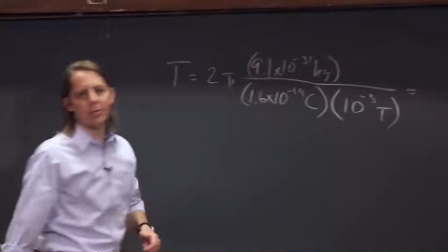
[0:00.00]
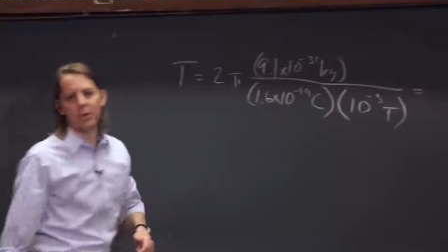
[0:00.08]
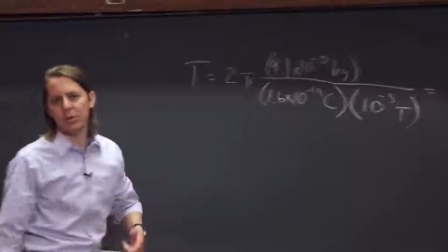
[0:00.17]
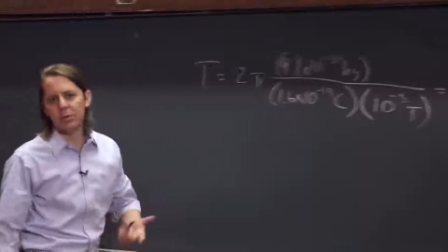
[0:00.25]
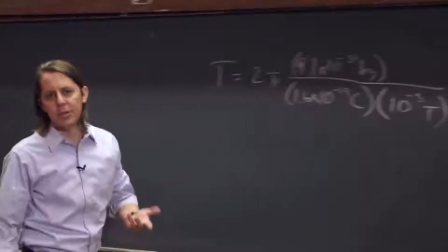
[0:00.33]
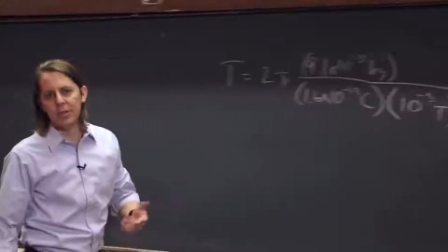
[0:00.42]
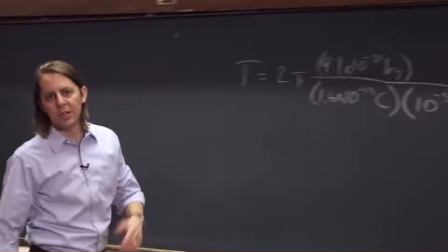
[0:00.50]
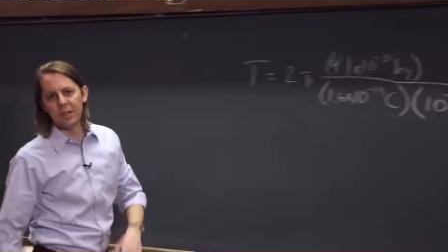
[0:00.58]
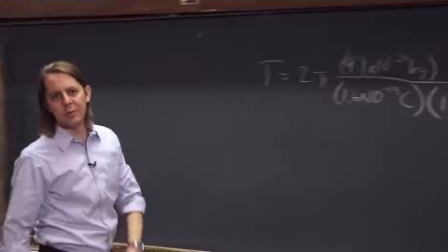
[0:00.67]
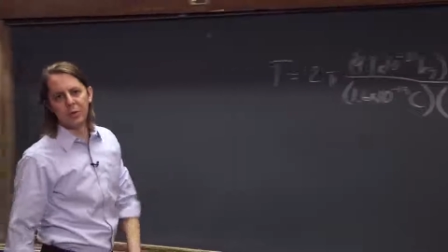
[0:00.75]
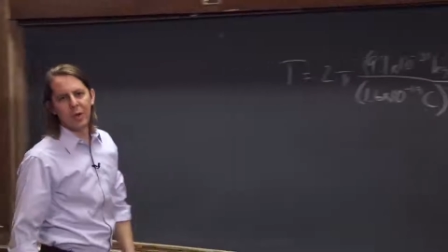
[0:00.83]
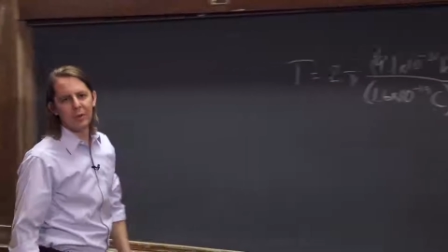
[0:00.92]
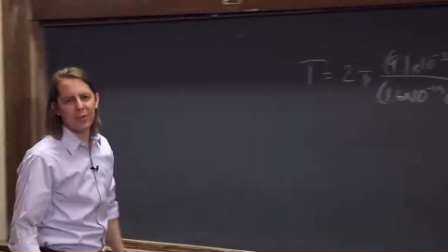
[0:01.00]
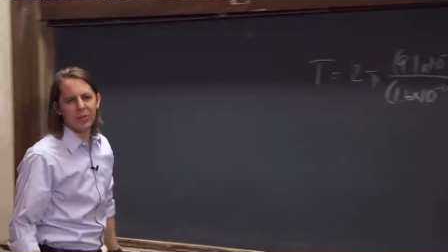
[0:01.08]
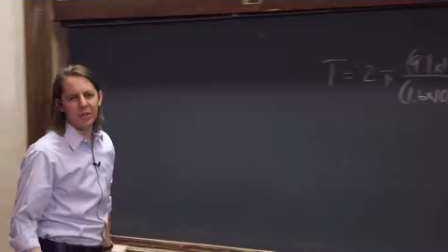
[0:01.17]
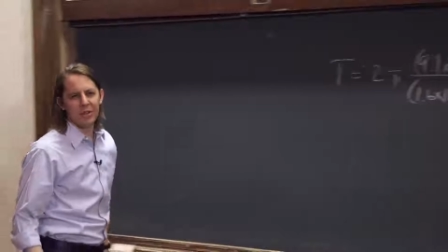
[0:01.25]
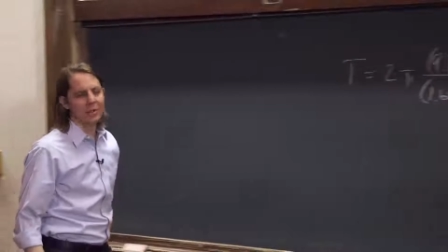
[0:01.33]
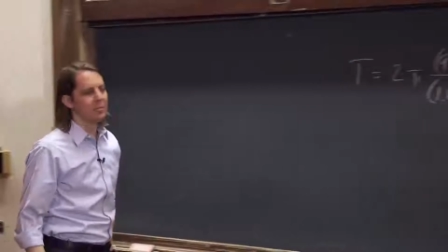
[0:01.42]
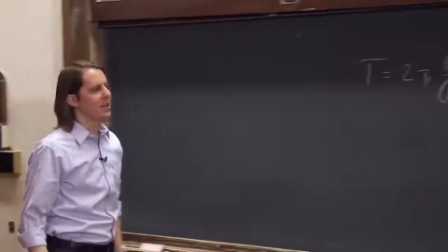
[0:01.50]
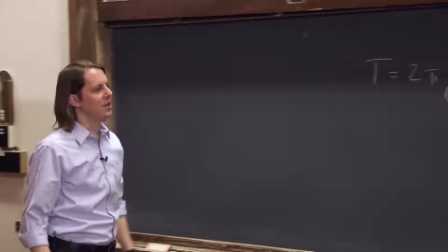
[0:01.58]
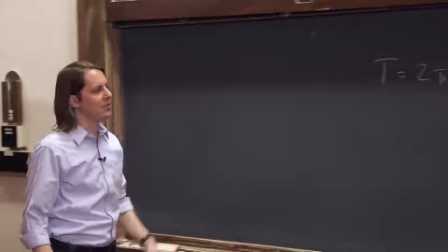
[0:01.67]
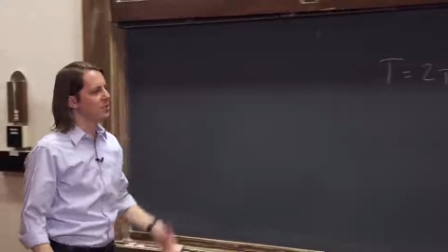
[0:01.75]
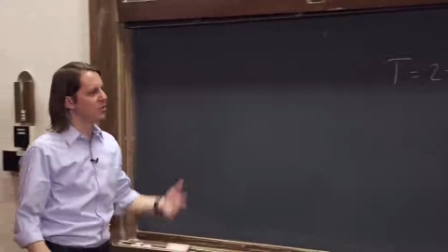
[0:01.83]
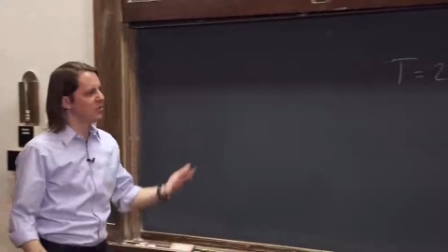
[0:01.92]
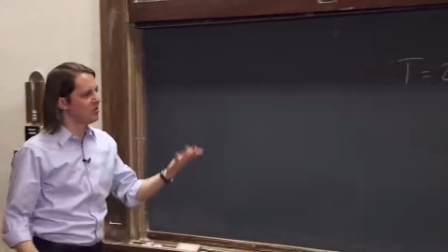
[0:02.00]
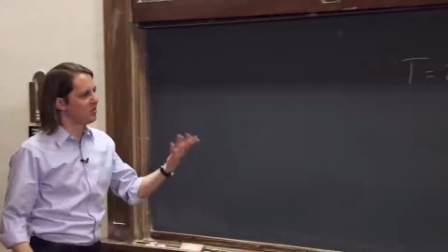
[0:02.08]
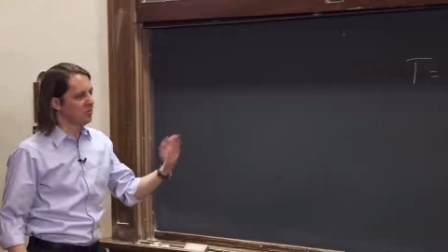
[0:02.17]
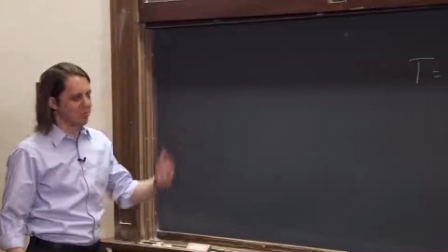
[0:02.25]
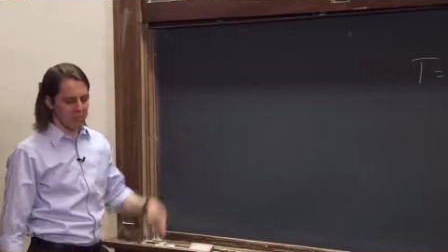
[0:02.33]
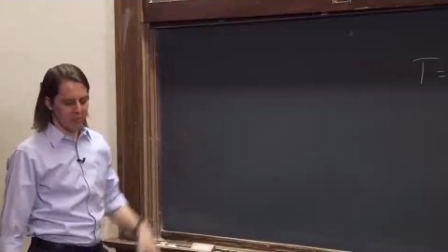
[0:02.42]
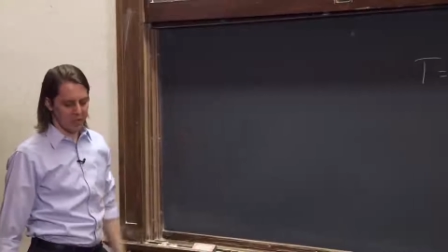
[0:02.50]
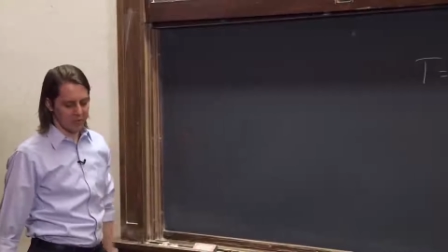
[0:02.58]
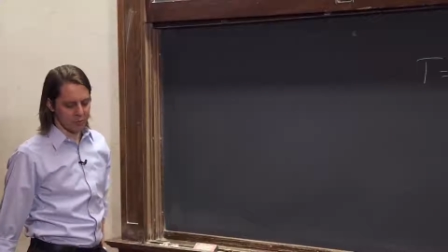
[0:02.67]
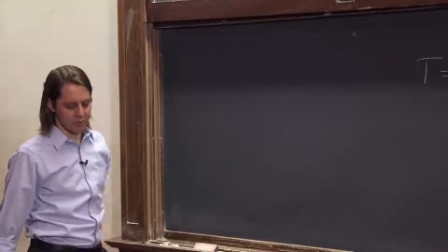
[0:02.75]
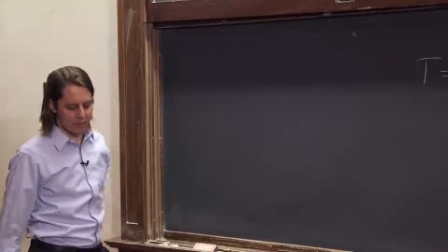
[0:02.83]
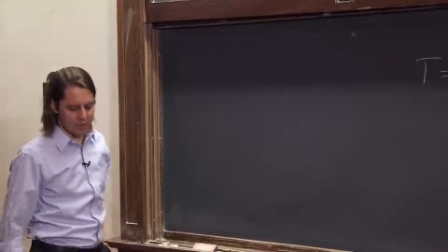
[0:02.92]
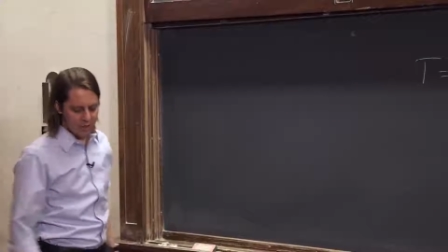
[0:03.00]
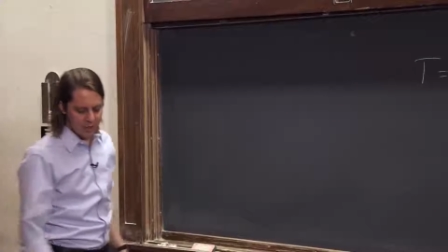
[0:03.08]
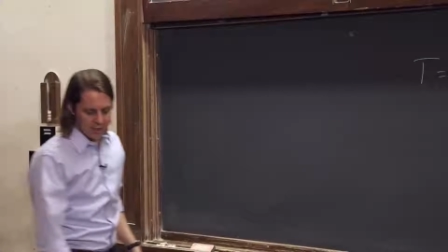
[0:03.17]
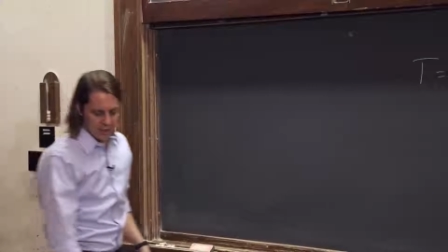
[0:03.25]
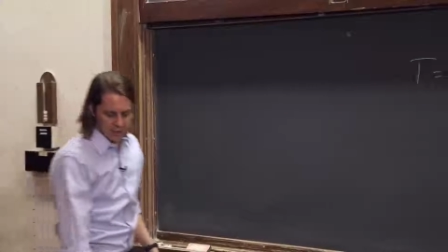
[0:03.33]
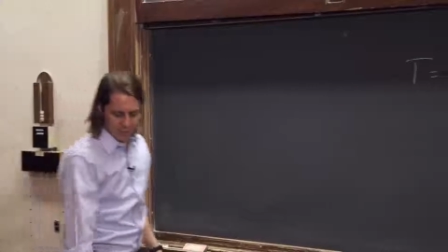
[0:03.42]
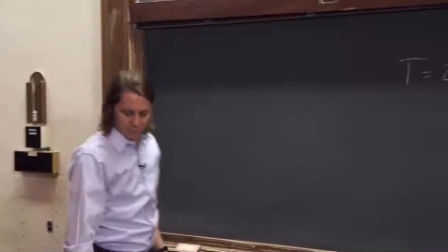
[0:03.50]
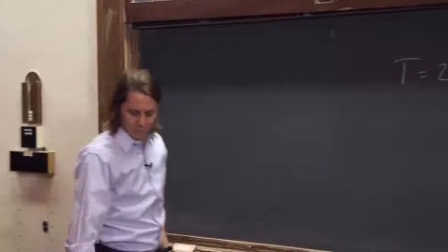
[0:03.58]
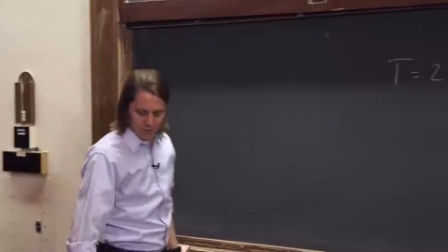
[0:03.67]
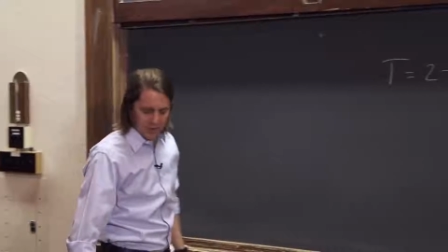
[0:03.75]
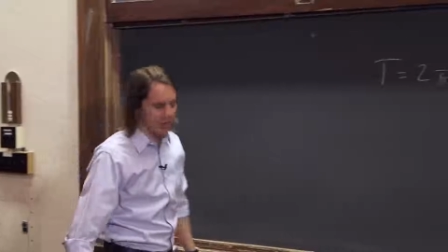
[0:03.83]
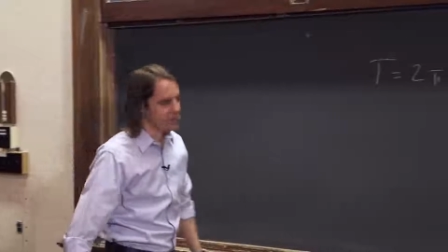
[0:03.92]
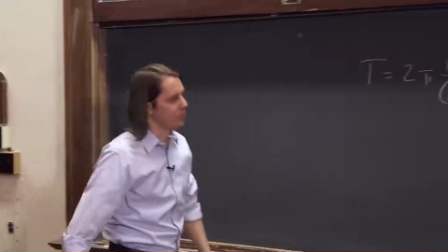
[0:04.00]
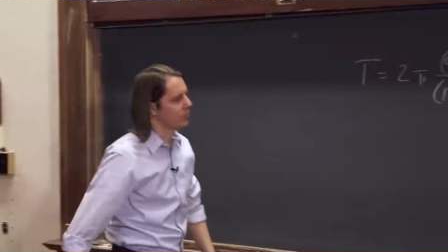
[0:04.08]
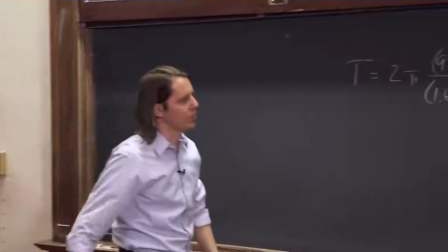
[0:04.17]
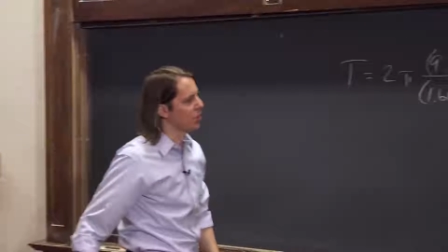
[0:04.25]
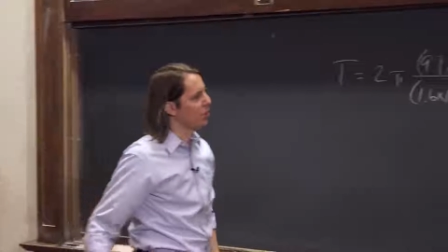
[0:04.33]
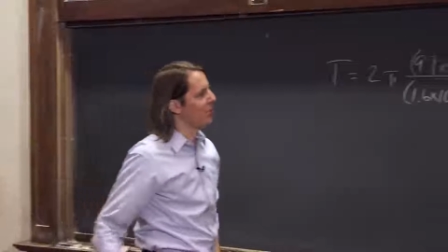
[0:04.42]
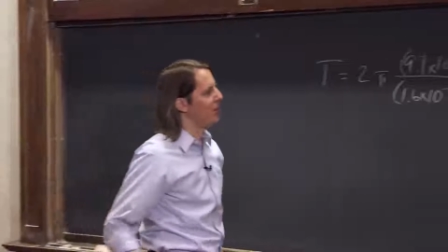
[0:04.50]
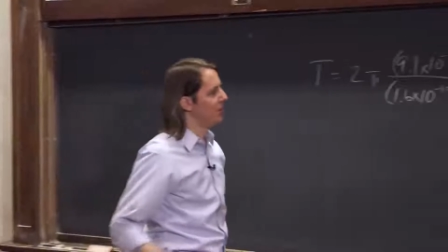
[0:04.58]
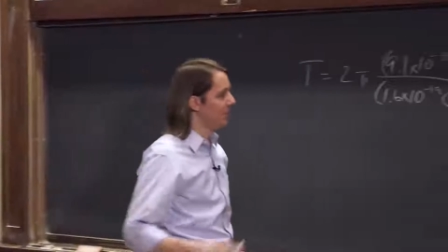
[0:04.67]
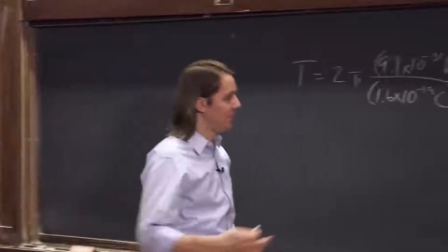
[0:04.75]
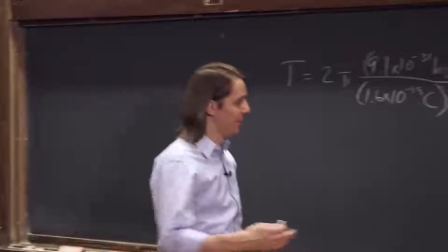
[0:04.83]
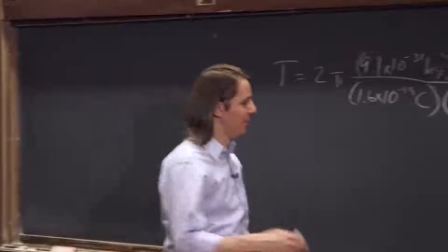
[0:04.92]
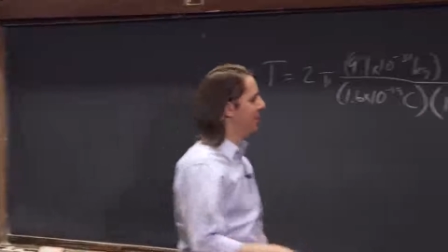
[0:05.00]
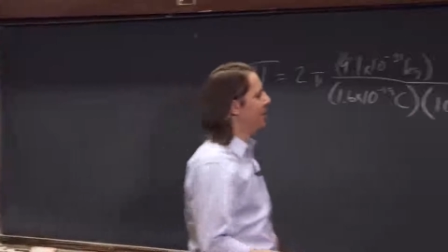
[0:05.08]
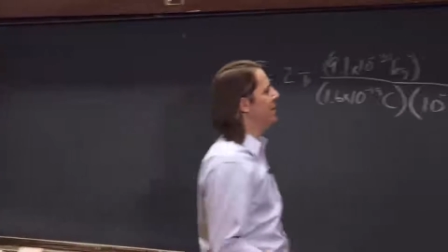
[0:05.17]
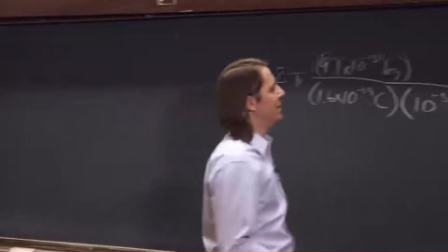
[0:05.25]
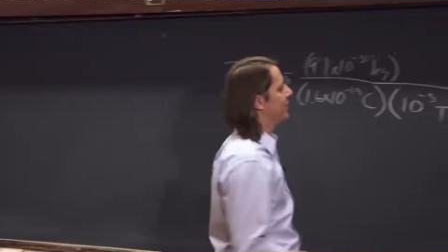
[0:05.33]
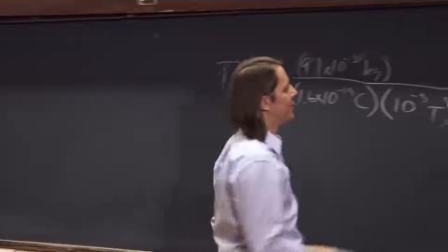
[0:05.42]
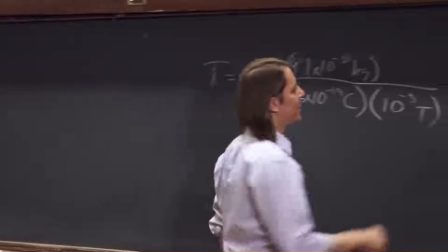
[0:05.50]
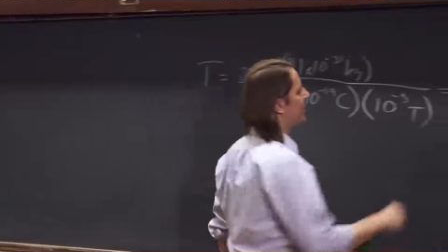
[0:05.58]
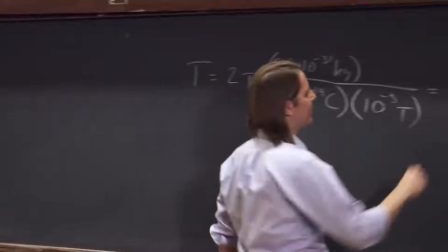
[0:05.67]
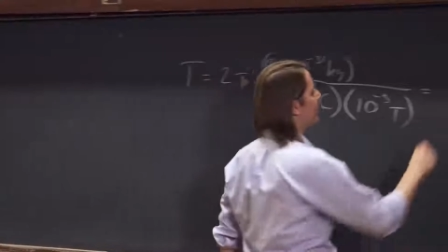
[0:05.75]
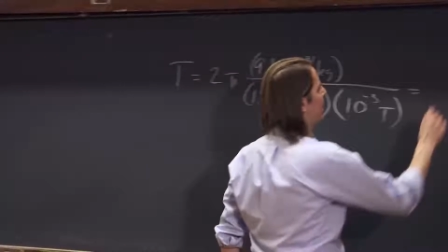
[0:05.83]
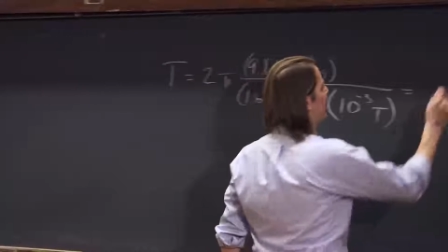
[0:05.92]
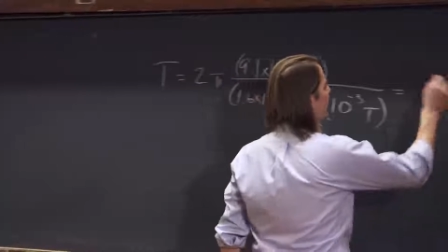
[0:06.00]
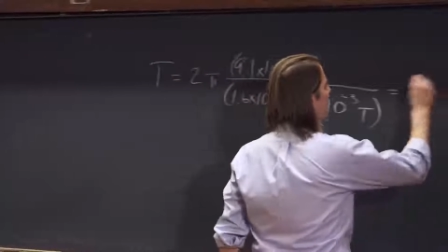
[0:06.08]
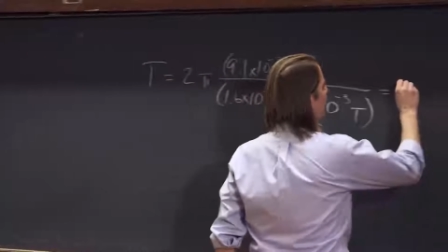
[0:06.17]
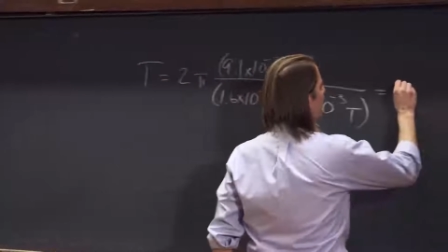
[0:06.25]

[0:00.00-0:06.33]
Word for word: So if we do everything in MKS units, that's what we get. And therefore, the answer is going to come out in seconds, but I'm